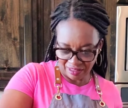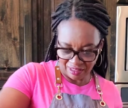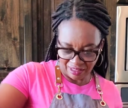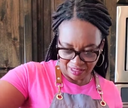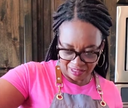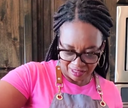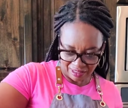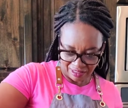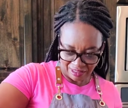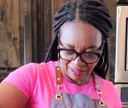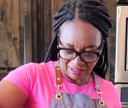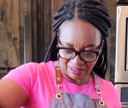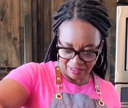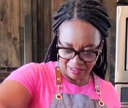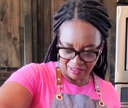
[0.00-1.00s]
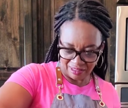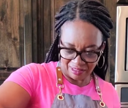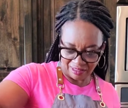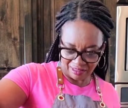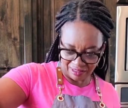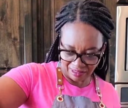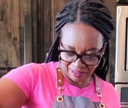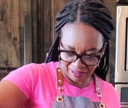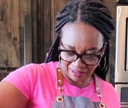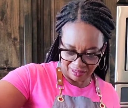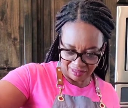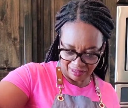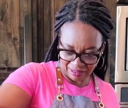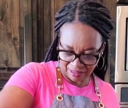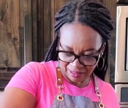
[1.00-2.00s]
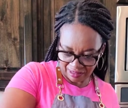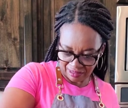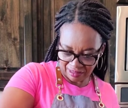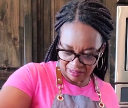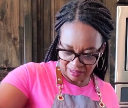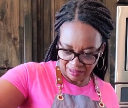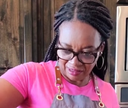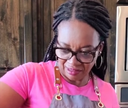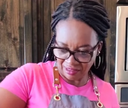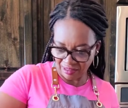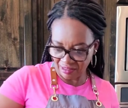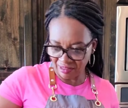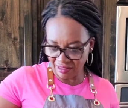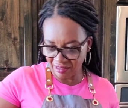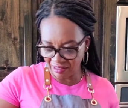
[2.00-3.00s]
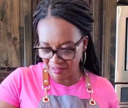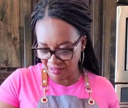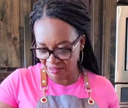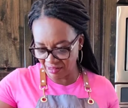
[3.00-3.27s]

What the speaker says: (no one is talking)